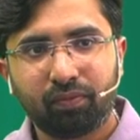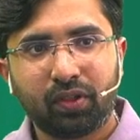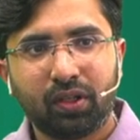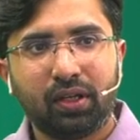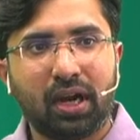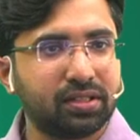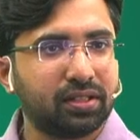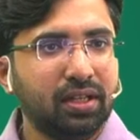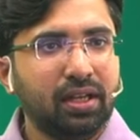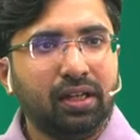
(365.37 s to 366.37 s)
Guys,
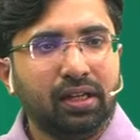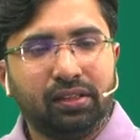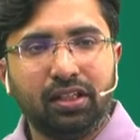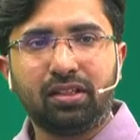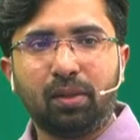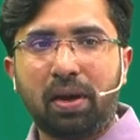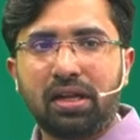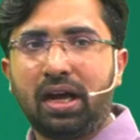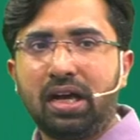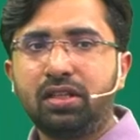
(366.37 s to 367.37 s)
this is the panel,
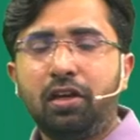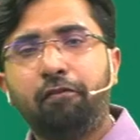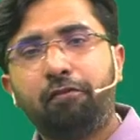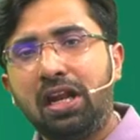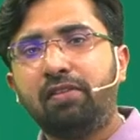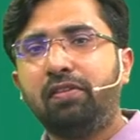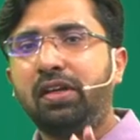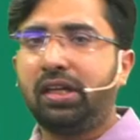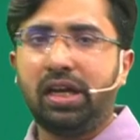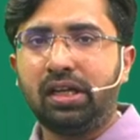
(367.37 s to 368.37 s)
guys. Whenever we
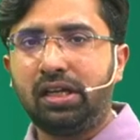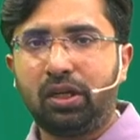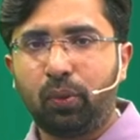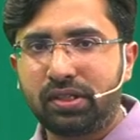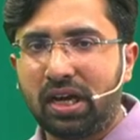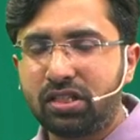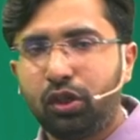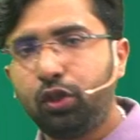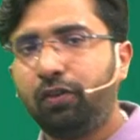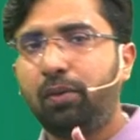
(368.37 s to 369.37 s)
create any quiz, guys, you
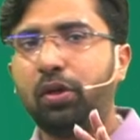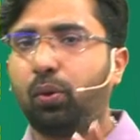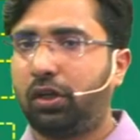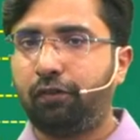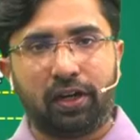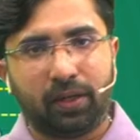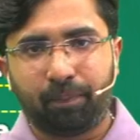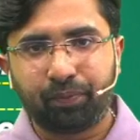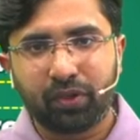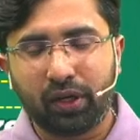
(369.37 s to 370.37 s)
will be notified.
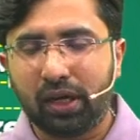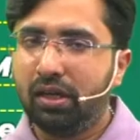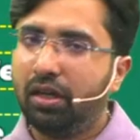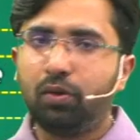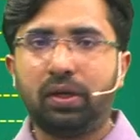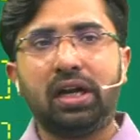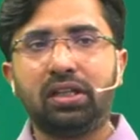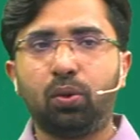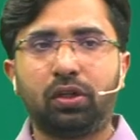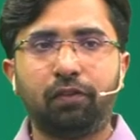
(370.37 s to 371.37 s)
Okay, you will get the
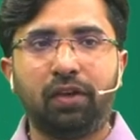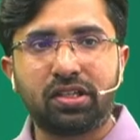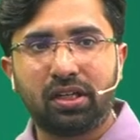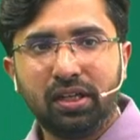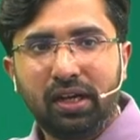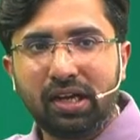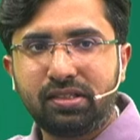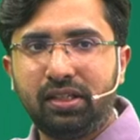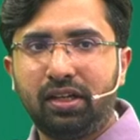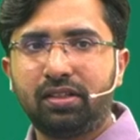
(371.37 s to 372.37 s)
notification. Guys, here
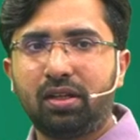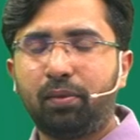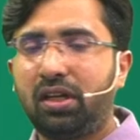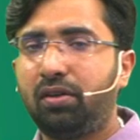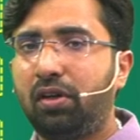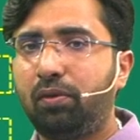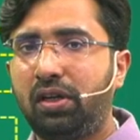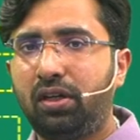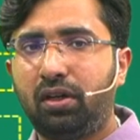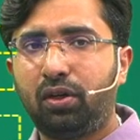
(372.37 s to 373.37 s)
is a
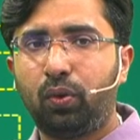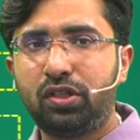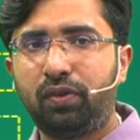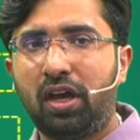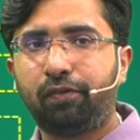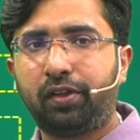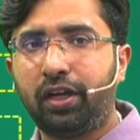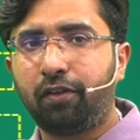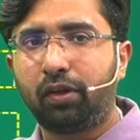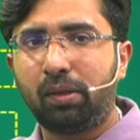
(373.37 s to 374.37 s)
one-on-one quiz we have created for
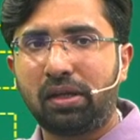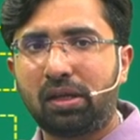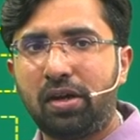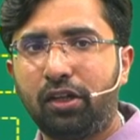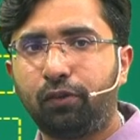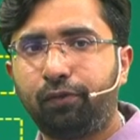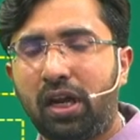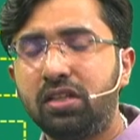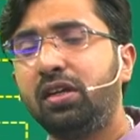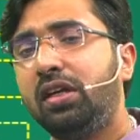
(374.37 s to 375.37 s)
the mathematics of finance.
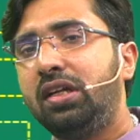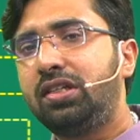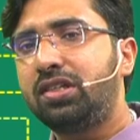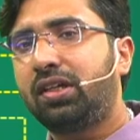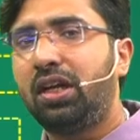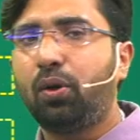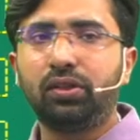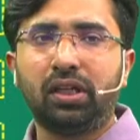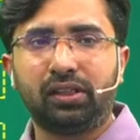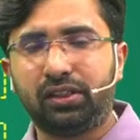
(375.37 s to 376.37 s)
Just click on the
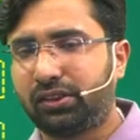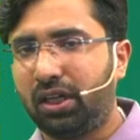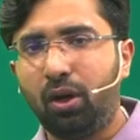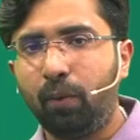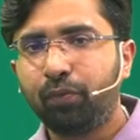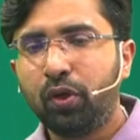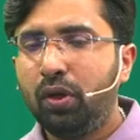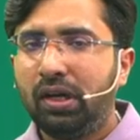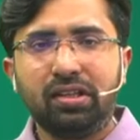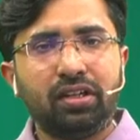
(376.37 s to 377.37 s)
register now. Guys,
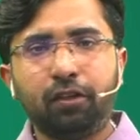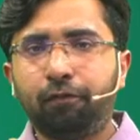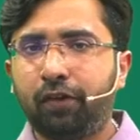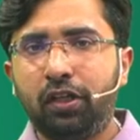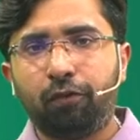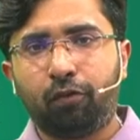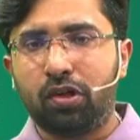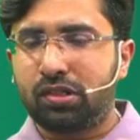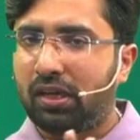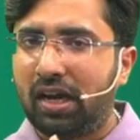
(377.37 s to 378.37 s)
it is a free of cost.
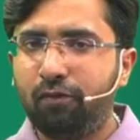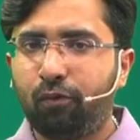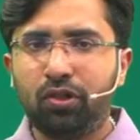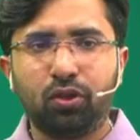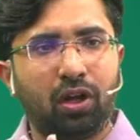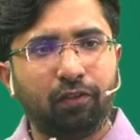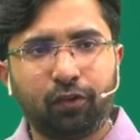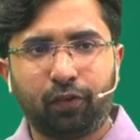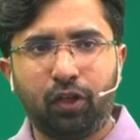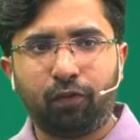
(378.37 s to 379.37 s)
Live quiz is always free
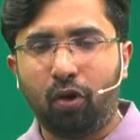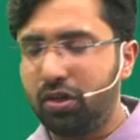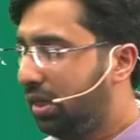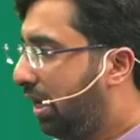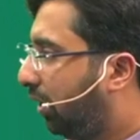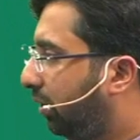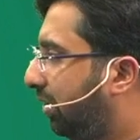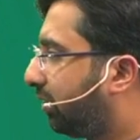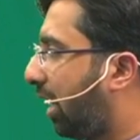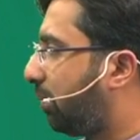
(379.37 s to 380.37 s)
of cost. Now, this
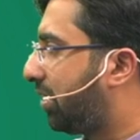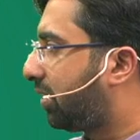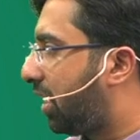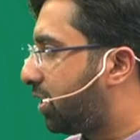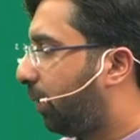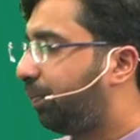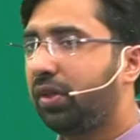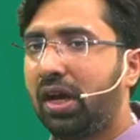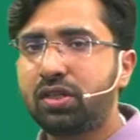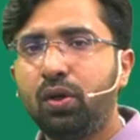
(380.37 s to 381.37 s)
timer starts.
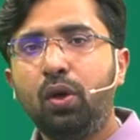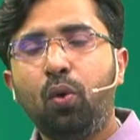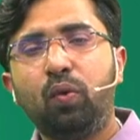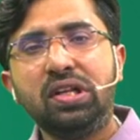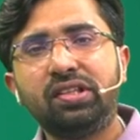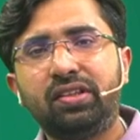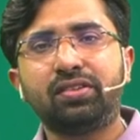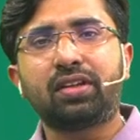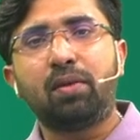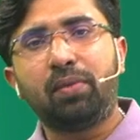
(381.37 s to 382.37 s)
Guys, once this
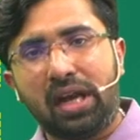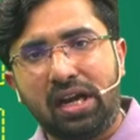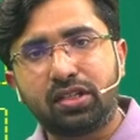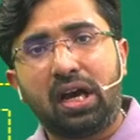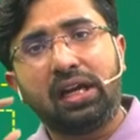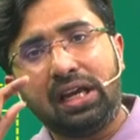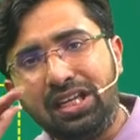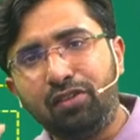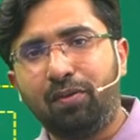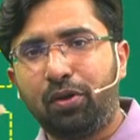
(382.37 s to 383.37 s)
timer ends, again, you will
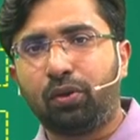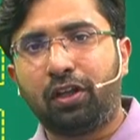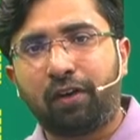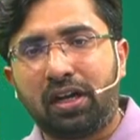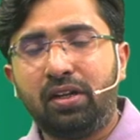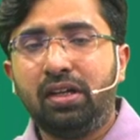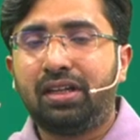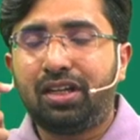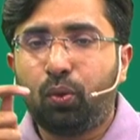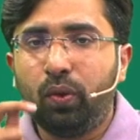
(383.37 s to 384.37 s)
be notified that
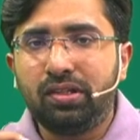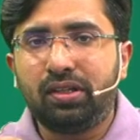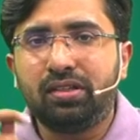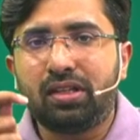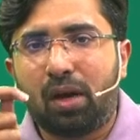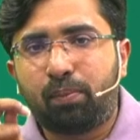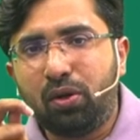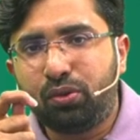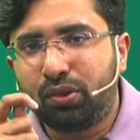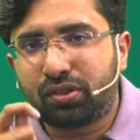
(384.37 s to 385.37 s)
quiz is about to
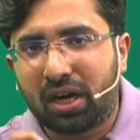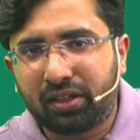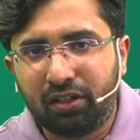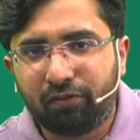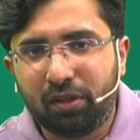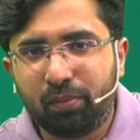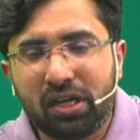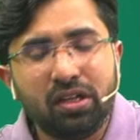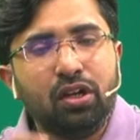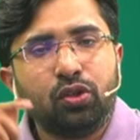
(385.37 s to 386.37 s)
start in 1 minute.
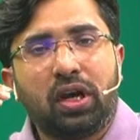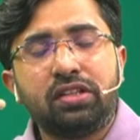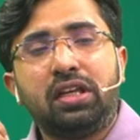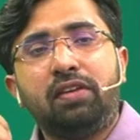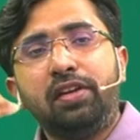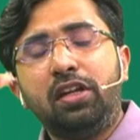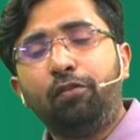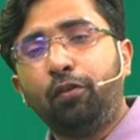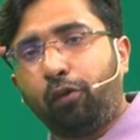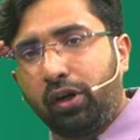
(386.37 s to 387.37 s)
So, guys, even if you
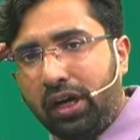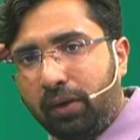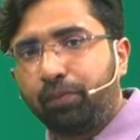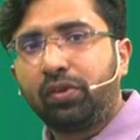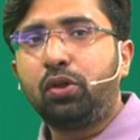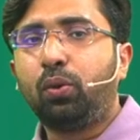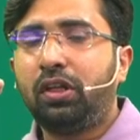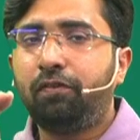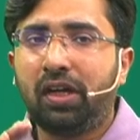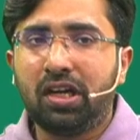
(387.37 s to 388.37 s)
forget, the
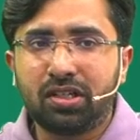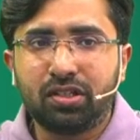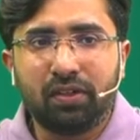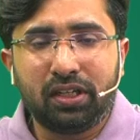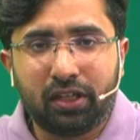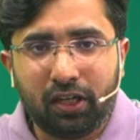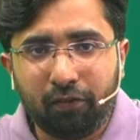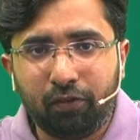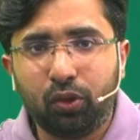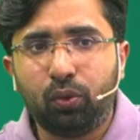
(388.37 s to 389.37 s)
notifications will give
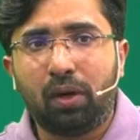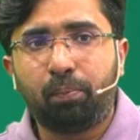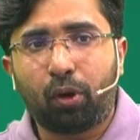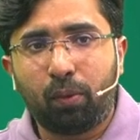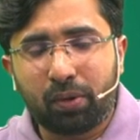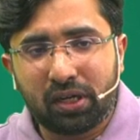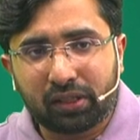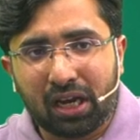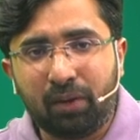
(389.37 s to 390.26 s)
you a proper time.